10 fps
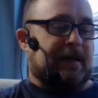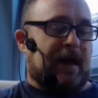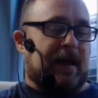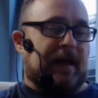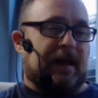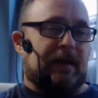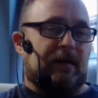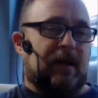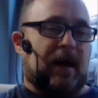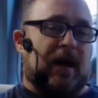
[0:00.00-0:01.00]
uh,
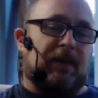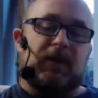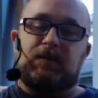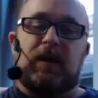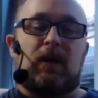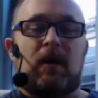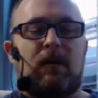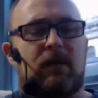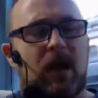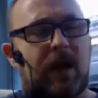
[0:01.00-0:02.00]
in uh, there's been a lot,
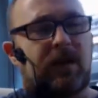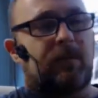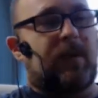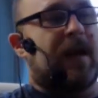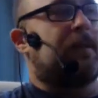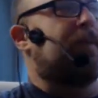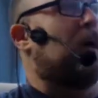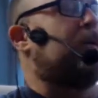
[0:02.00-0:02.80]
lot of debate about